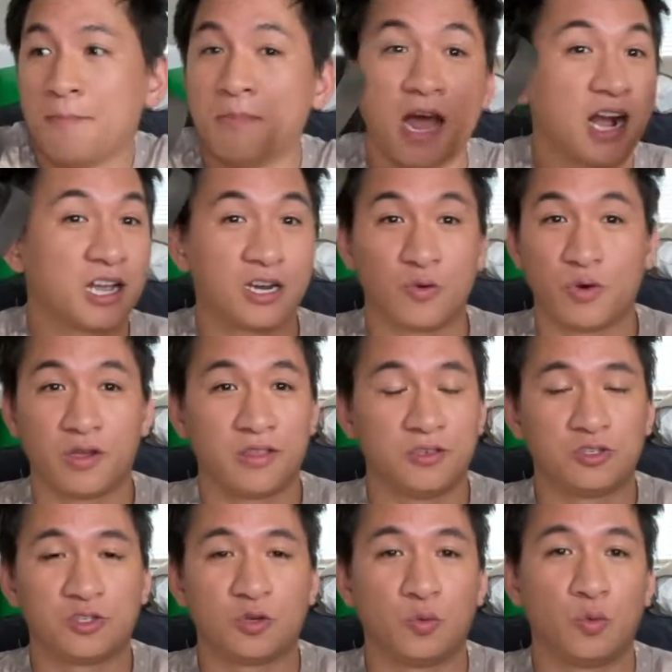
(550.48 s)
not going to wear
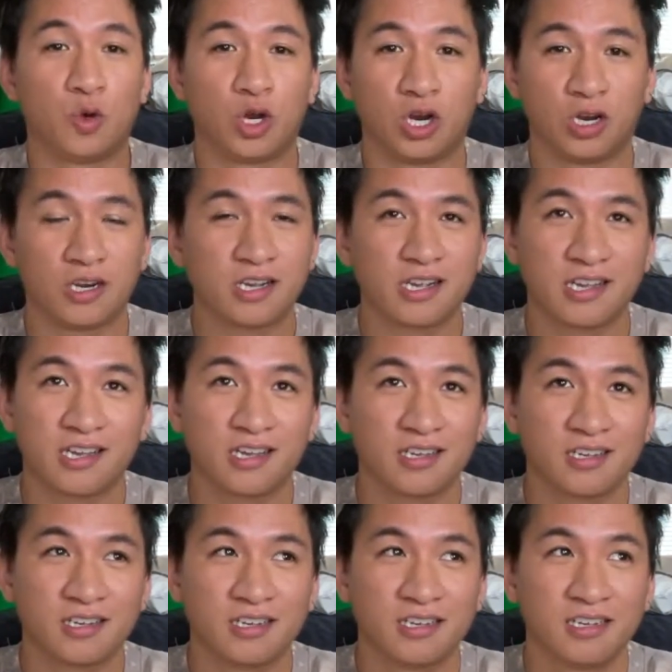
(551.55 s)
these to work.
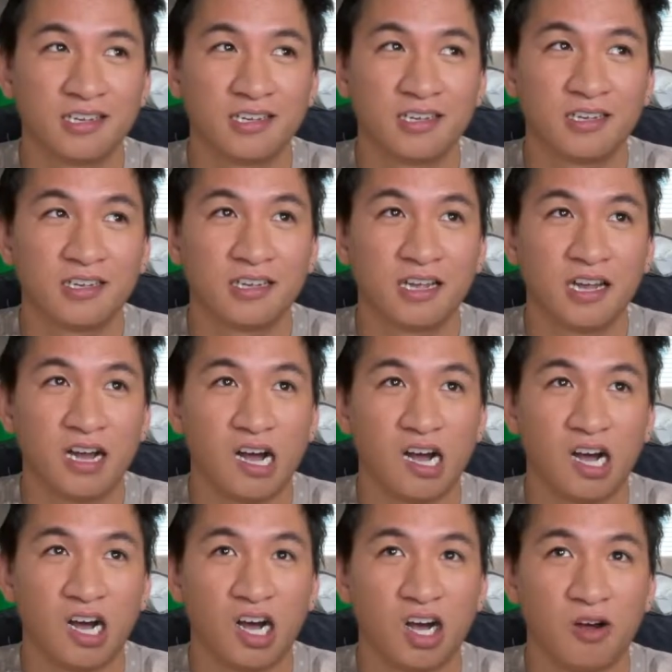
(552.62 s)

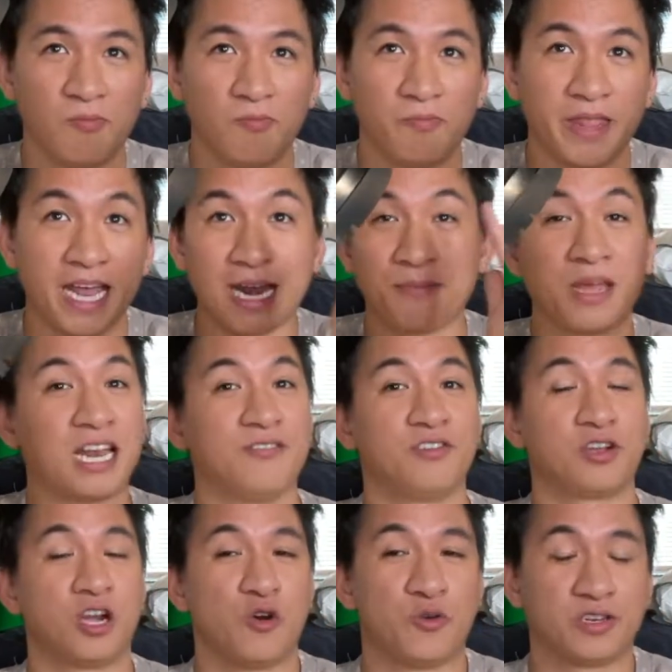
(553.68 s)
And I'm not even
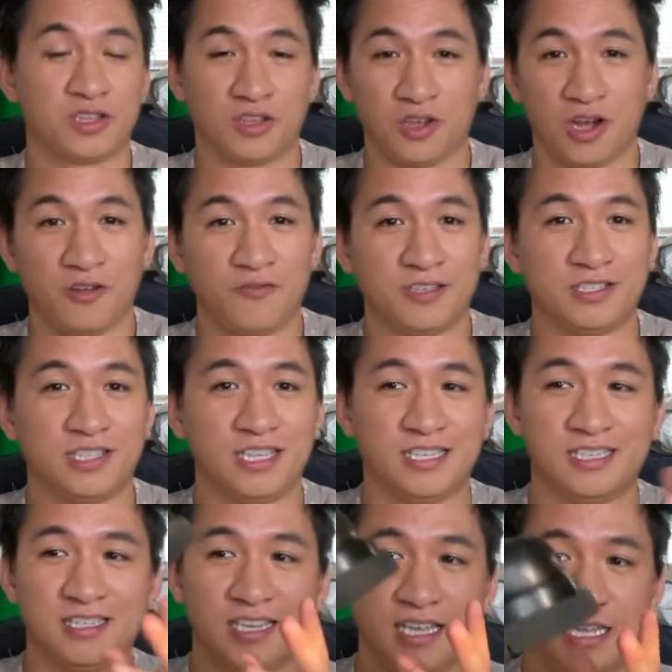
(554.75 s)
going to the office
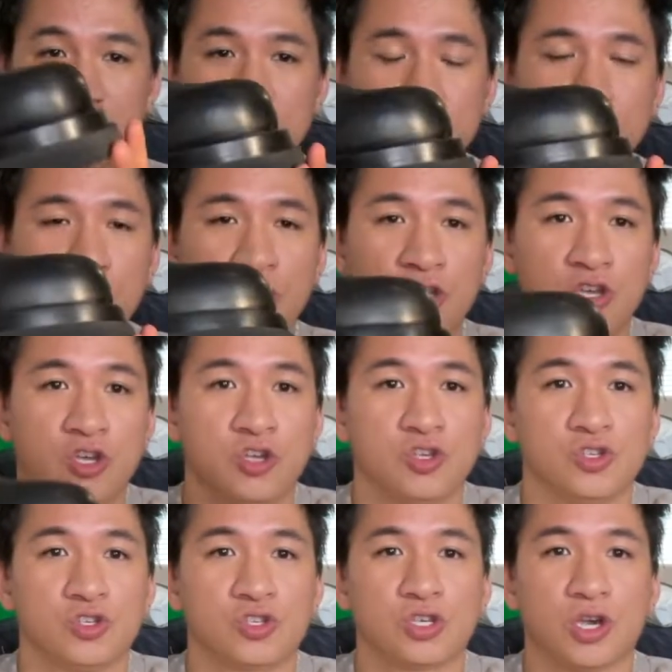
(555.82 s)
these days.
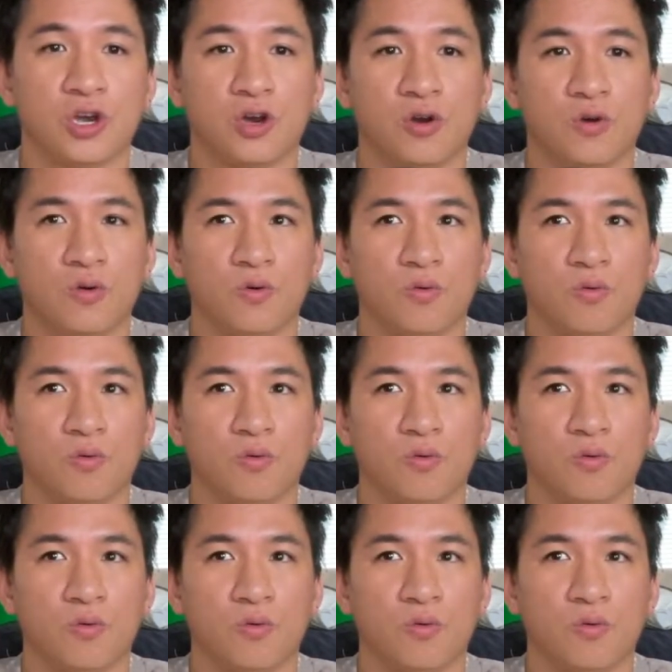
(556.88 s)
So